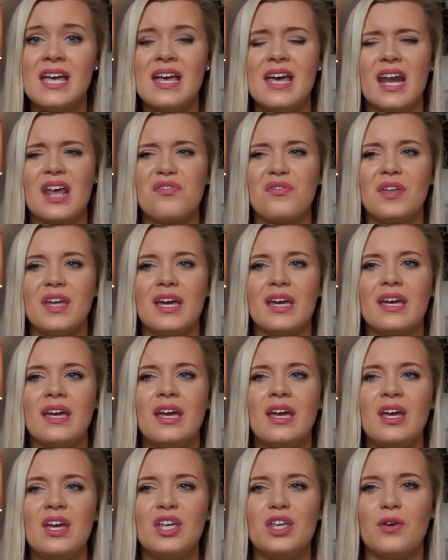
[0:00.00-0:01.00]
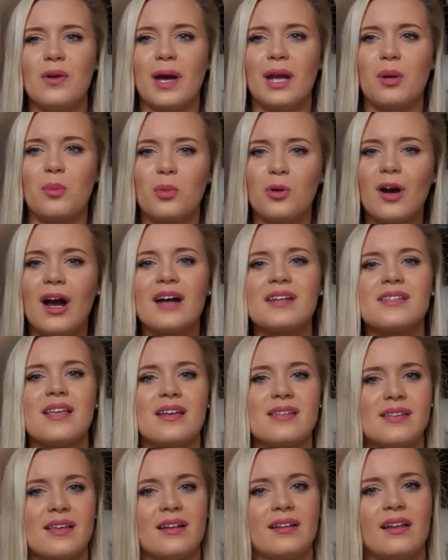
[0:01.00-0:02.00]
I feel like you kind of
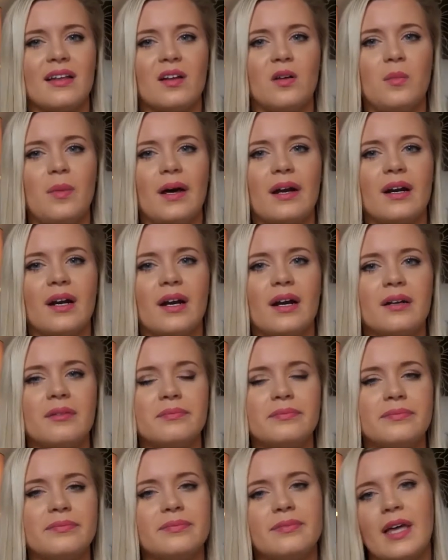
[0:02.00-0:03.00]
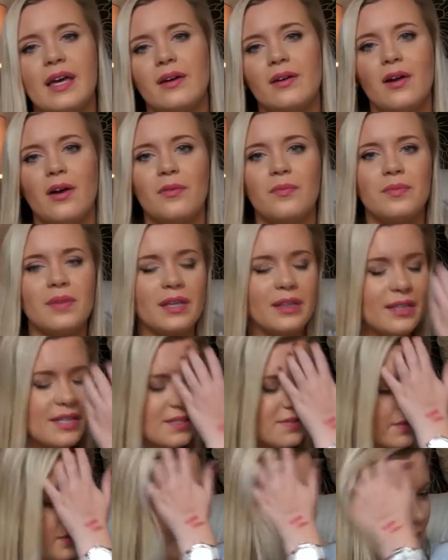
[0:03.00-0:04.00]
process it a little better. I don't know, at least
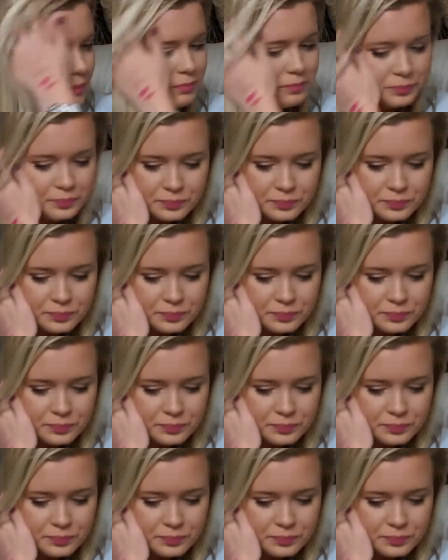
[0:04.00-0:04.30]
for me.